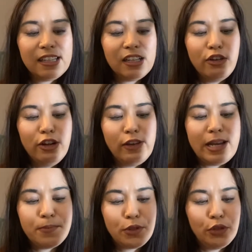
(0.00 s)
It can go all the way
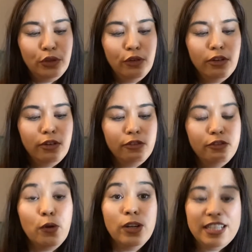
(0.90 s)
up to
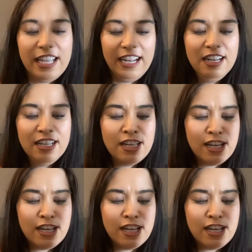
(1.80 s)
410.